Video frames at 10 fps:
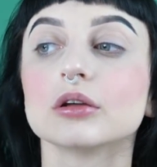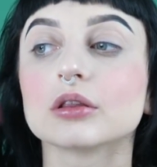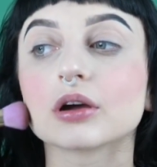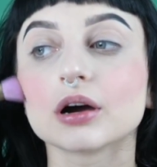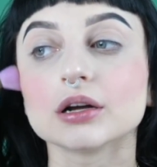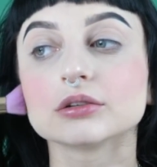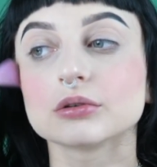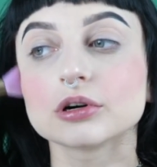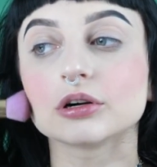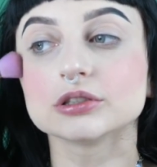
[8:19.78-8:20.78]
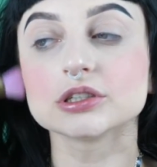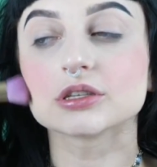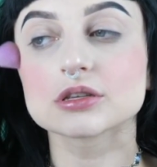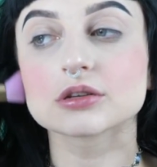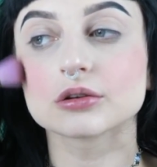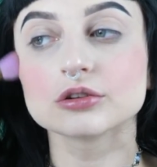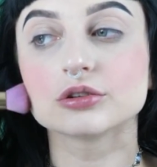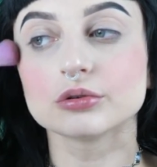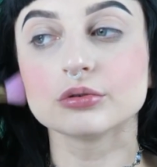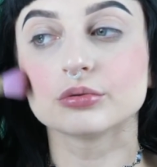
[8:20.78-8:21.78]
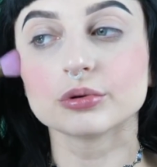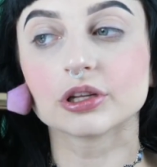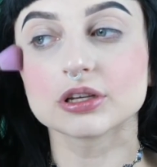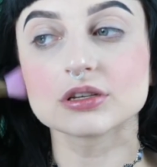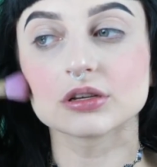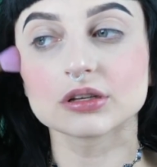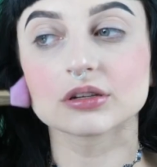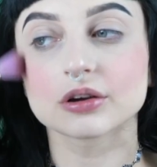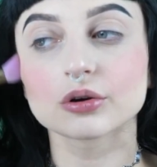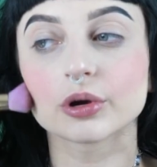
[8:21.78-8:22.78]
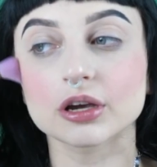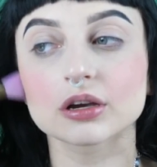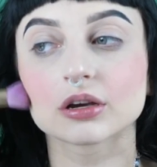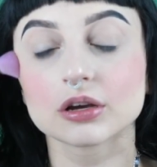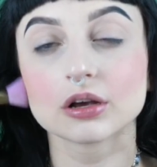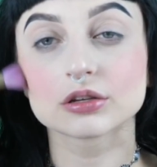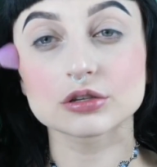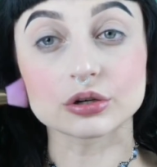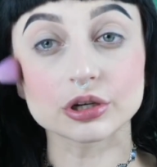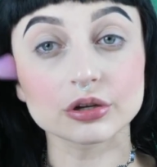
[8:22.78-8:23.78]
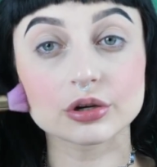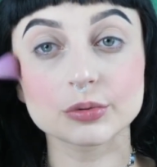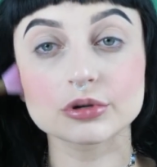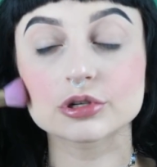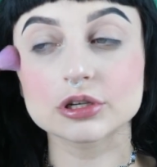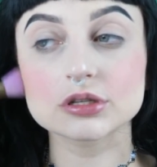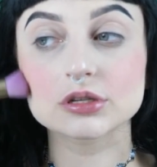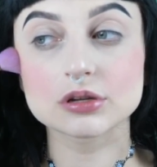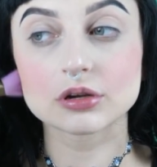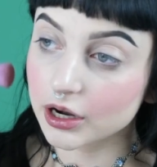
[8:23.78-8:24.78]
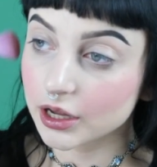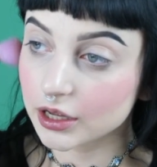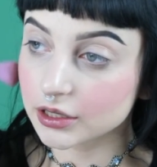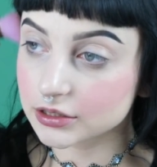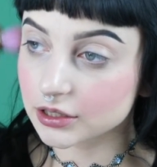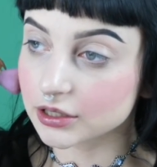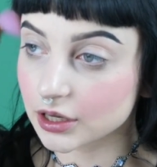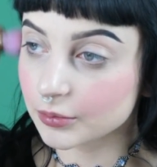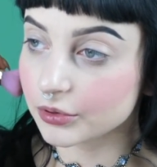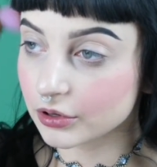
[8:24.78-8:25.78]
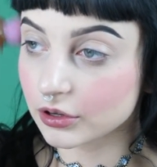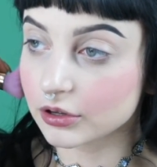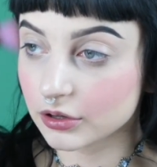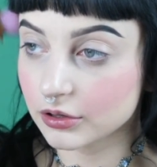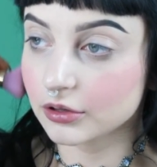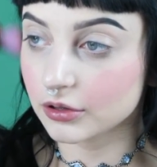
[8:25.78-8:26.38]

the contour, I'll just do really quick circular motions into the temple.